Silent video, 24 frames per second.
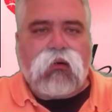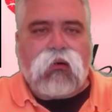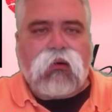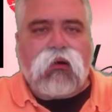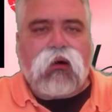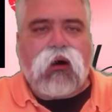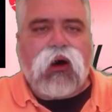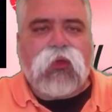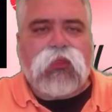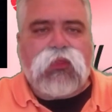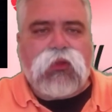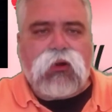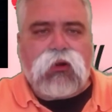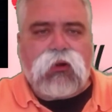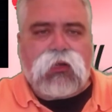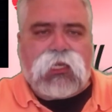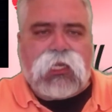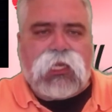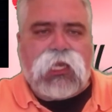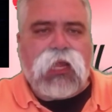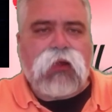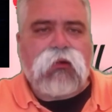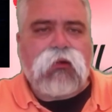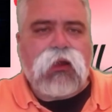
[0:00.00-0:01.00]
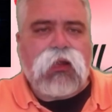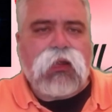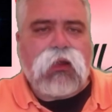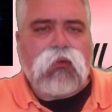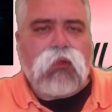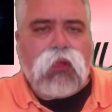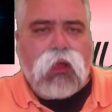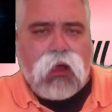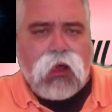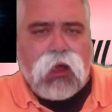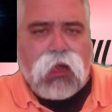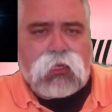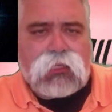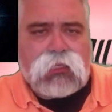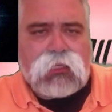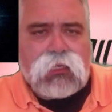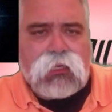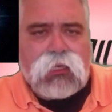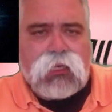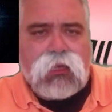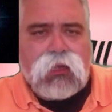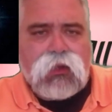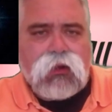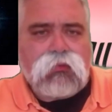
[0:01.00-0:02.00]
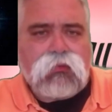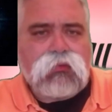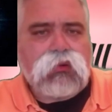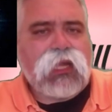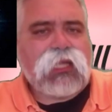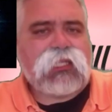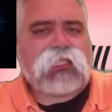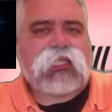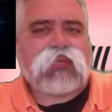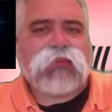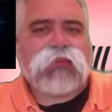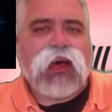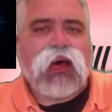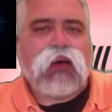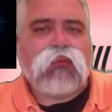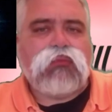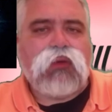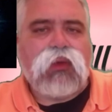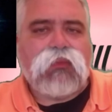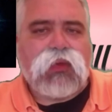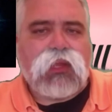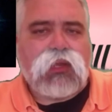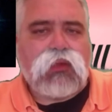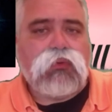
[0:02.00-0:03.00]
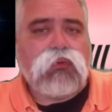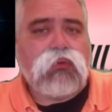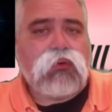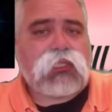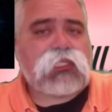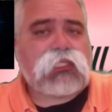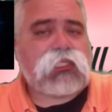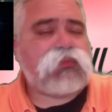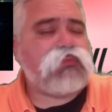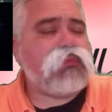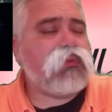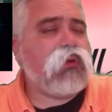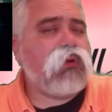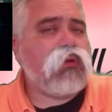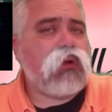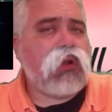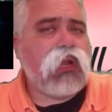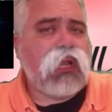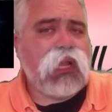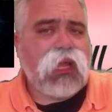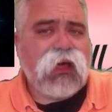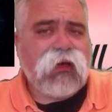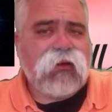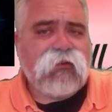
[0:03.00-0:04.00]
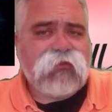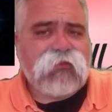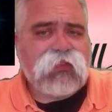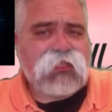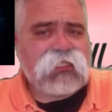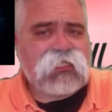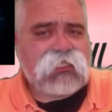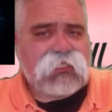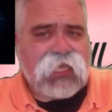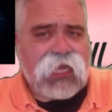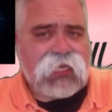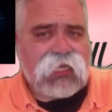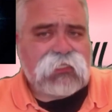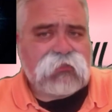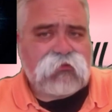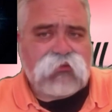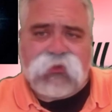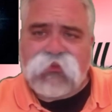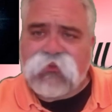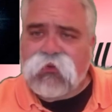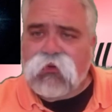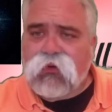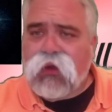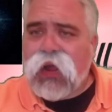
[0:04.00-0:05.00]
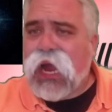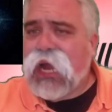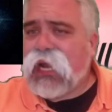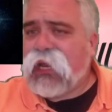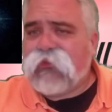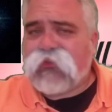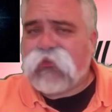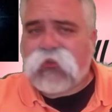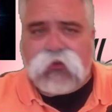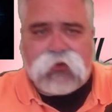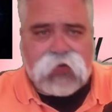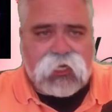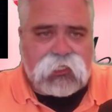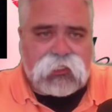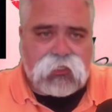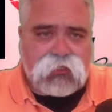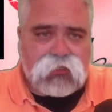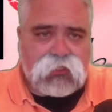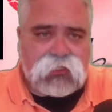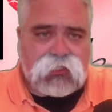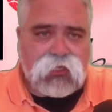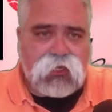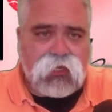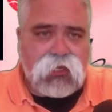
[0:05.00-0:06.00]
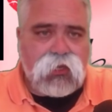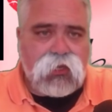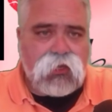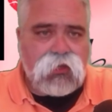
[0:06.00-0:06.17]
Author Kieran Locke writes about women who explore love and sex with a variety of creatures.